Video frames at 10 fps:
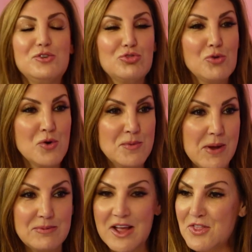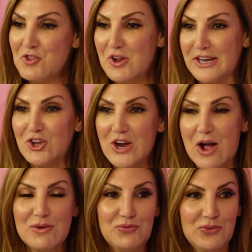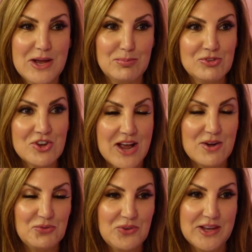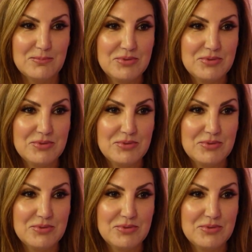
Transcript: Everyone was throwing babies. And they're like, look how it flips. Look how it flips.